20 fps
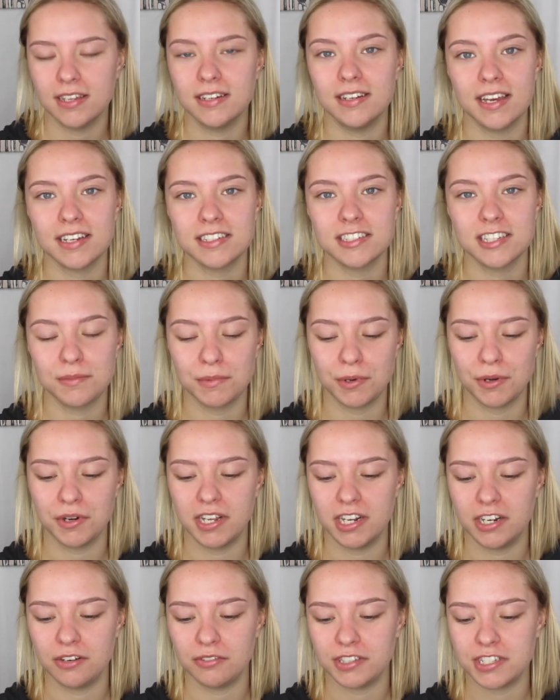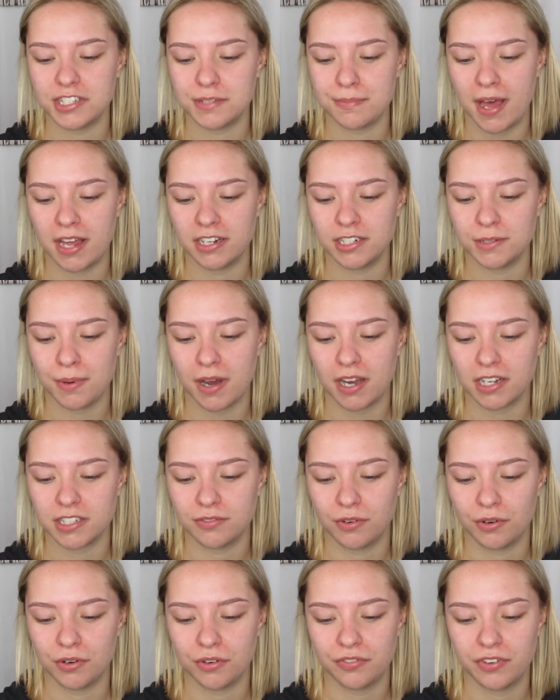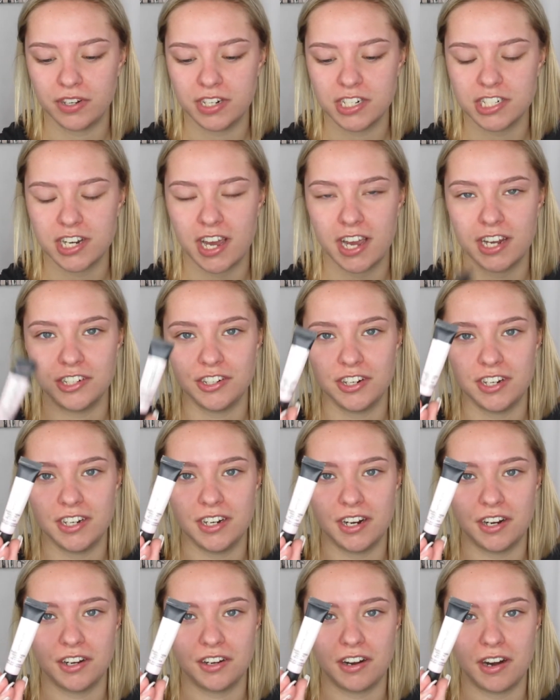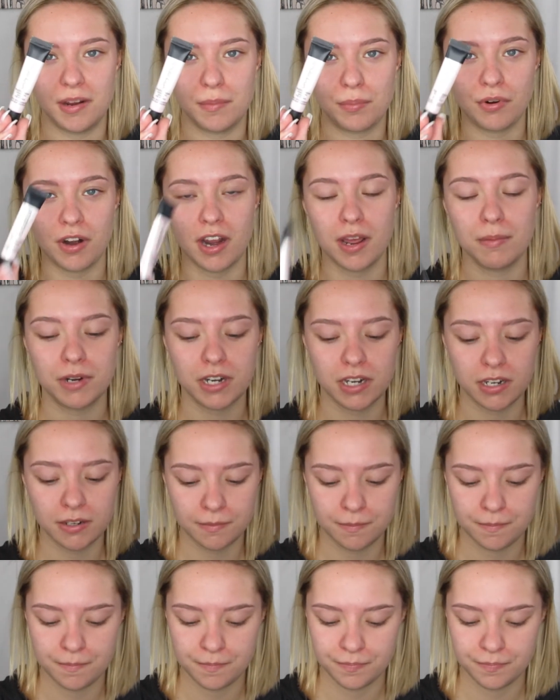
Next, I'm going in with the SMASHBOX Photo Finish Hydrating Under Eye Primer.